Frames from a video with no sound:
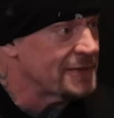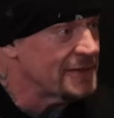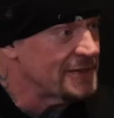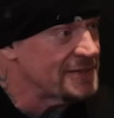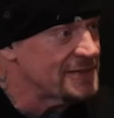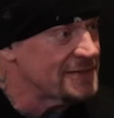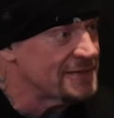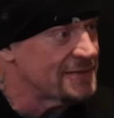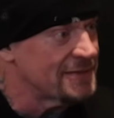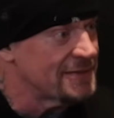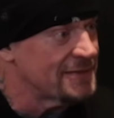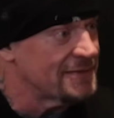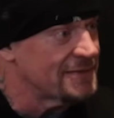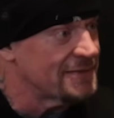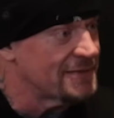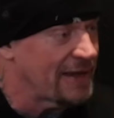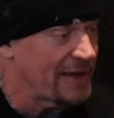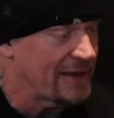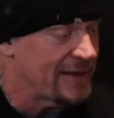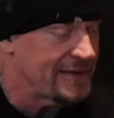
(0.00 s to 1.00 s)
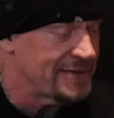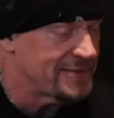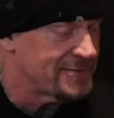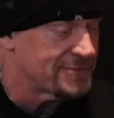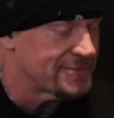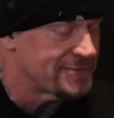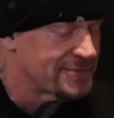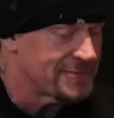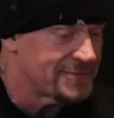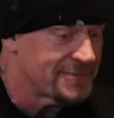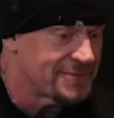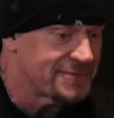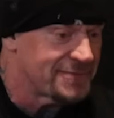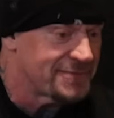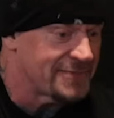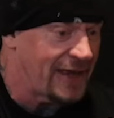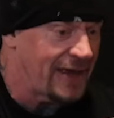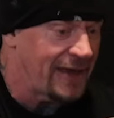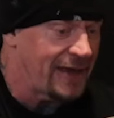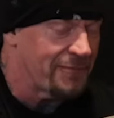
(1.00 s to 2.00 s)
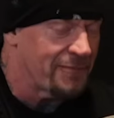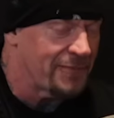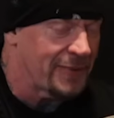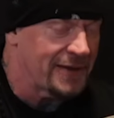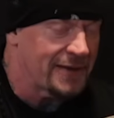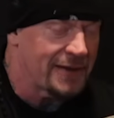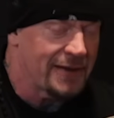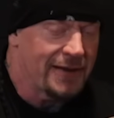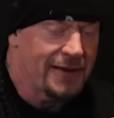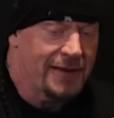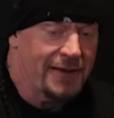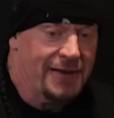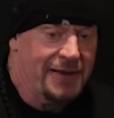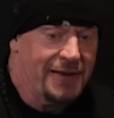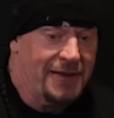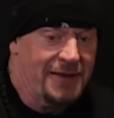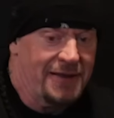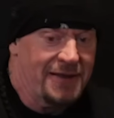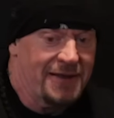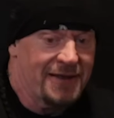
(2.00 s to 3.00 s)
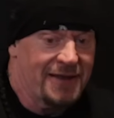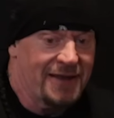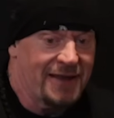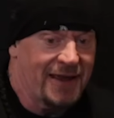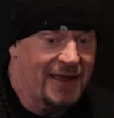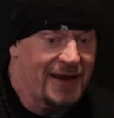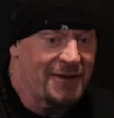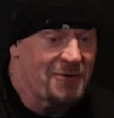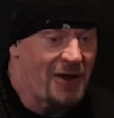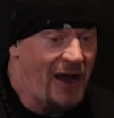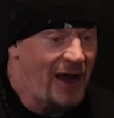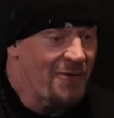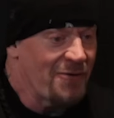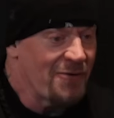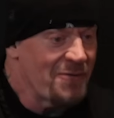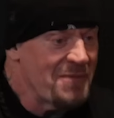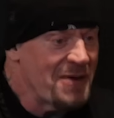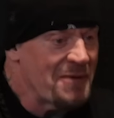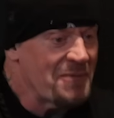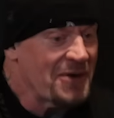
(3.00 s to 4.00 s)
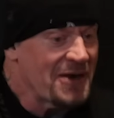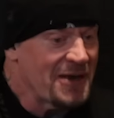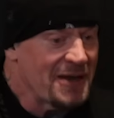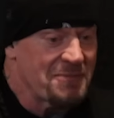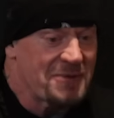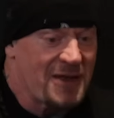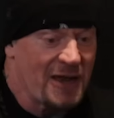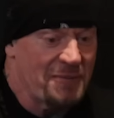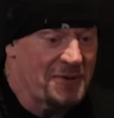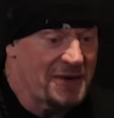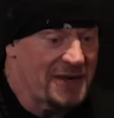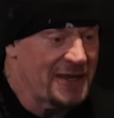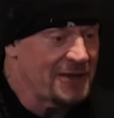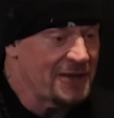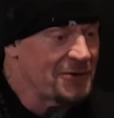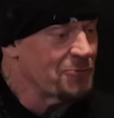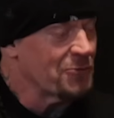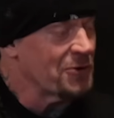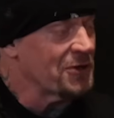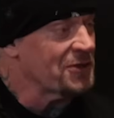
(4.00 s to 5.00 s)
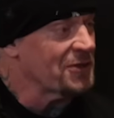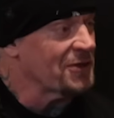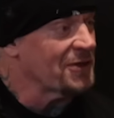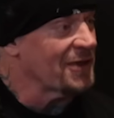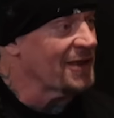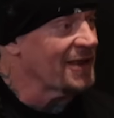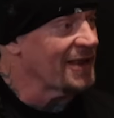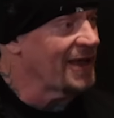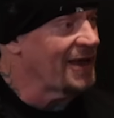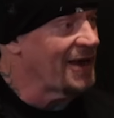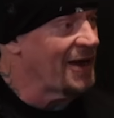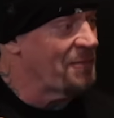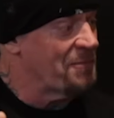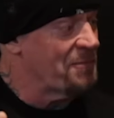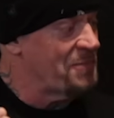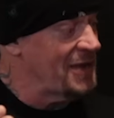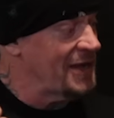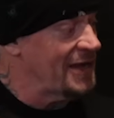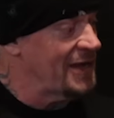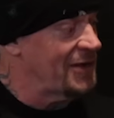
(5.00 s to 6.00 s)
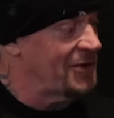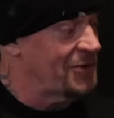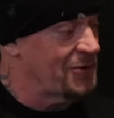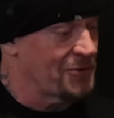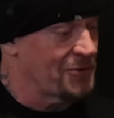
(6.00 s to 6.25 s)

He's, yeah, he's scared. Yeah, but anyway, I remember him coming in with a big